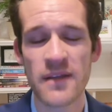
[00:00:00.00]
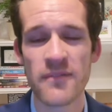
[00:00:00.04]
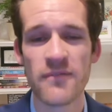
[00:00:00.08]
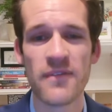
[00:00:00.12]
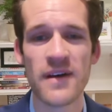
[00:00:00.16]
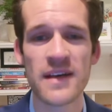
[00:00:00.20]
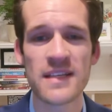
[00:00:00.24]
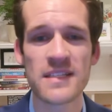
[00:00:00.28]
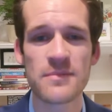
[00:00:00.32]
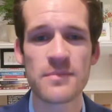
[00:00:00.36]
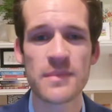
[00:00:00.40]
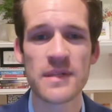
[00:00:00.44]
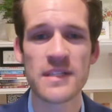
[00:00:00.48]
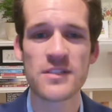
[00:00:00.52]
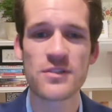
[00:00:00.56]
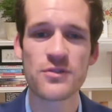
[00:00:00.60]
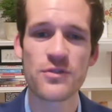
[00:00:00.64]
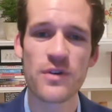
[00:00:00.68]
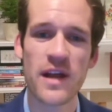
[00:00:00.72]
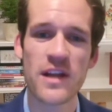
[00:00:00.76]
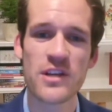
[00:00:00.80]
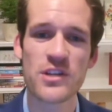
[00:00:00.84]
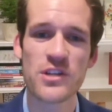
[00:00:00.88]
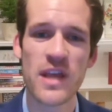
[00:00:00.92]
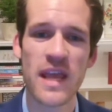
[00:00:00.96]
by investment
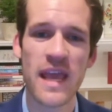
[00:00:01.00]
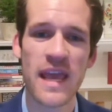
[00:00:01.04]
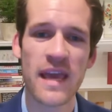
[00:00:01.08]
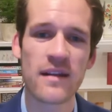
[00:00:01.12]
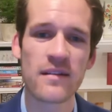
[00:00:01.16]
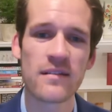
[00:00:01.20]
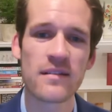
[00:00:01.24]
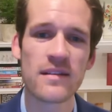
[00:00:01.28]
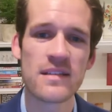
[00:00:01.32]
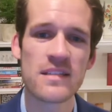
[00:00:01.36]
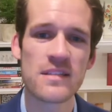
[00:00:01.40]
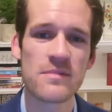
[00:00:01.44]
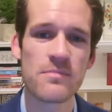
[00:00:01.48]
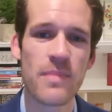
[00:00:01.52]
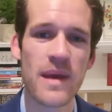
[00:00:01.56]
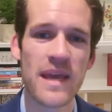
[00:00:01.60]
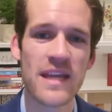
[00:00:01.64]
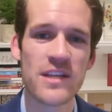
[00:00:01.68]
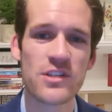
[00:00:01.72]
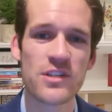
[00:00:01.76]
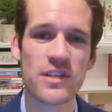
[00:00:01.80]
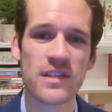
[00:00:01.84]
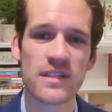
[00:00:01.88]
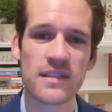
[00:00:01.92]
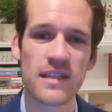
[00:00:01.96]
strategy analyst
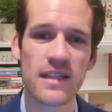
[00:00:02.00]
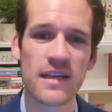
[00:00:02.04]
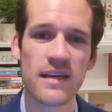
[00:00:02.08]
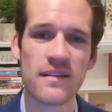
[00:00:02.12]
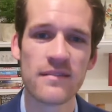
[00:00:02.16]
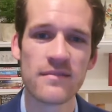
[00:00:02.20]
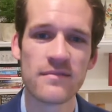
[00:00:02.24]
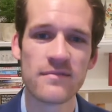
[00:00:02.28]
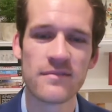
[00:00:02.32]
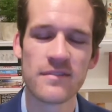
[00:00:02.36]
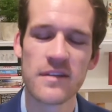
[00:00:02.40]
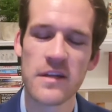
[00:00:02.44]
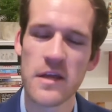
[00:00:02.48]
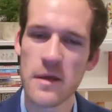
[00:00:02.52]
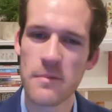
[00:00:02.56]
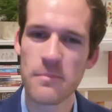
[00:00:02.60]
Bei-Chin Lin.